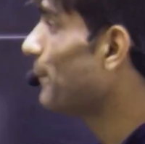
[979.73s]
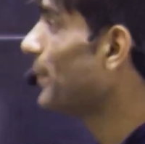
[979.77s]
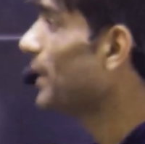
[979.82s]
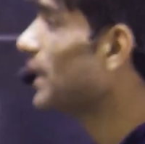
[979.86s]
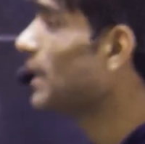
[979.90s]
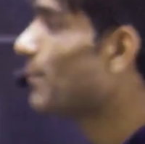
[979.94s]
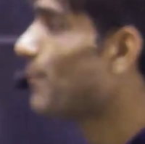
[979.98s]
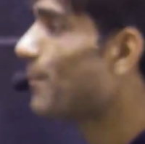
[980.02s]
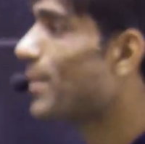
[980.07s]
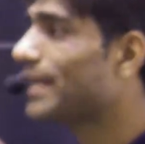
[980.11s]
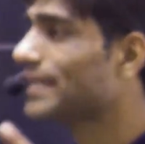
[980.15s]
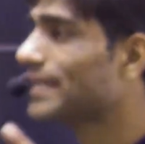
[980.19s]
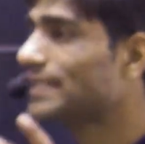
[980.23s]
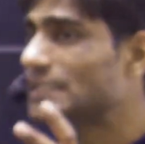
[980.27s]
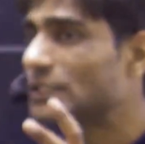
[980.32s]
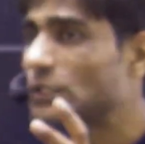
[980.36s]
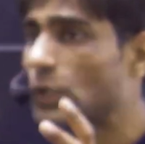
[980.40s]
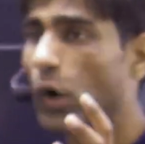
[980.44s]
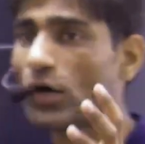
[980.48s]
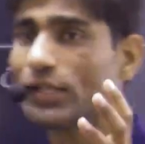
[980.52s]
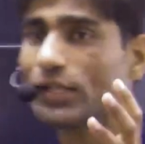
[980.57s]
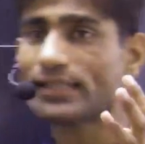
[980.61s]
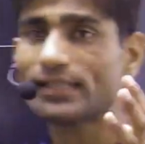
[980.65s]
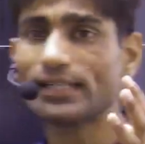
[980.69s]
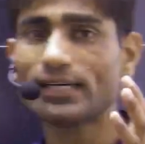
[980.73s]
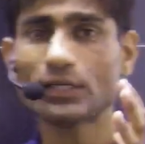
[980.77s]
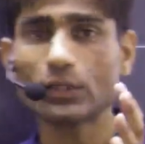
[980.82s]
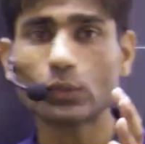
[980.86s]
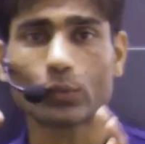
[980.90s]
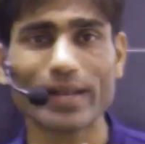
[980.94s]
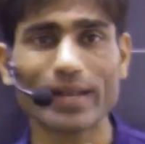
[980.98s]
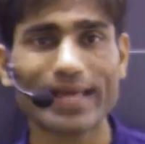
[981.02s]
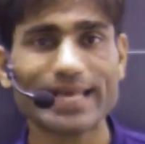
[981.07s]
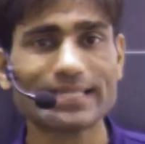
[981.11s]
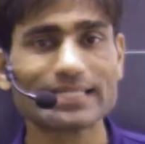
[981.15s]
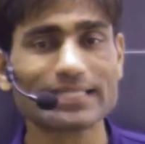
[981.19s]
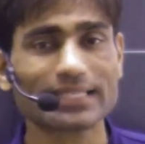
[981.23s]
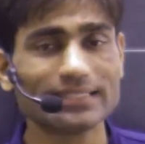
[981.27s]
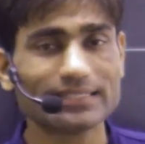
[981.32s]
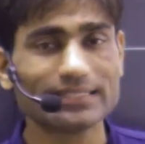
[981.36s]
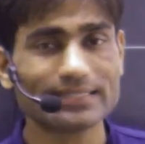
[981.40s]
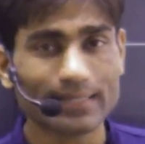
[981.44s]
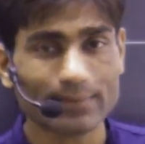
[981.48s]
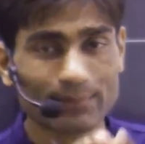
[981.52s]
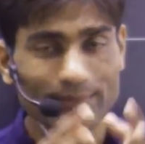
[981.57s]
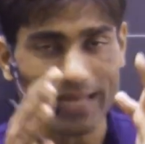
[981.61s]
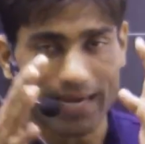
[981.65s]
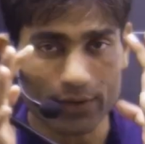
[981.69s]
based on the today's
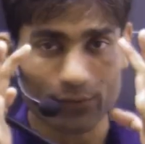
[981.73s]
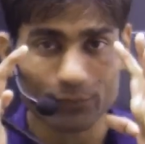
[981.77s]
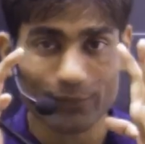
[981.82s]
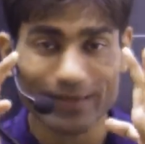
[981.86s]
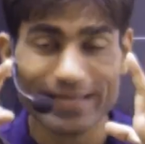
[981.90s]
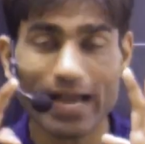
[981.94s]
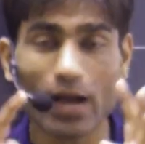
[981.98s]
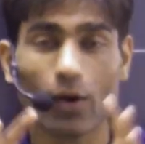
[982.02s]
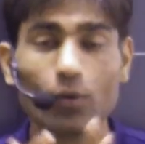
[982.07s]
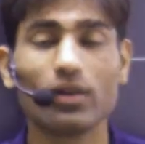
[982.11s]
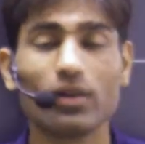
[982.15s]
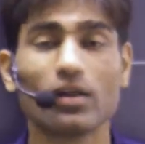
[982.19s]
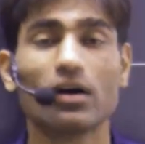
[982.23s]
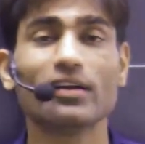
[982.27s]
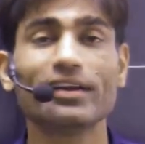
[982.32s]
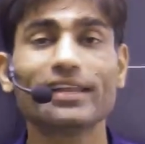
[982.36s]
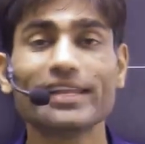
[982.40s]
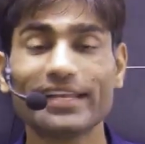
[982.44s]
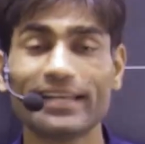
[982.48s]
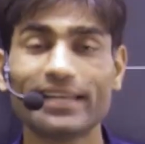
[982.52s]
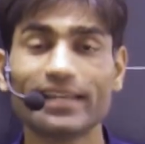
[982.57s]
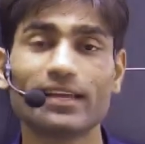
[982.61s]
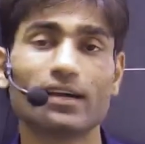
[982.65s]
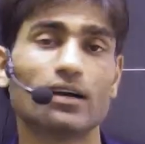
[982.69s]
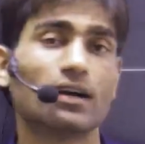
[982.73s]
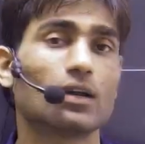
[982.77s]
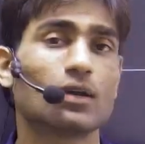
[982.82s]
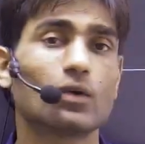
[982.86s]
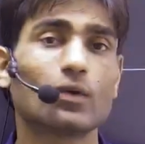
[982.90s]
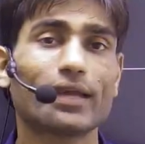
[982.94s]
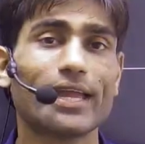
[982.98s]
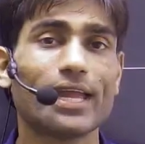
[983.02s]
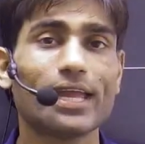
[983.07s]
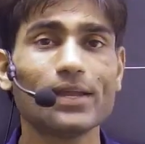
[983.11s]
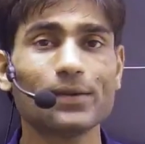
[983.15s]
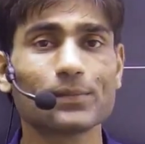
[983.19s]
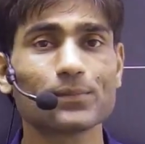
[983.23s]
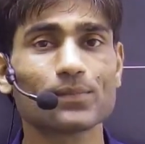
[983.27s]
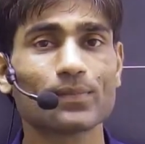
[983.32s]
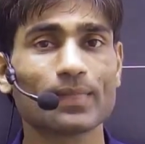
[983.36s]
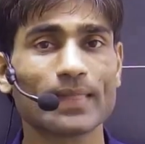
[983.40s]
concept that we have learned it here. Okay.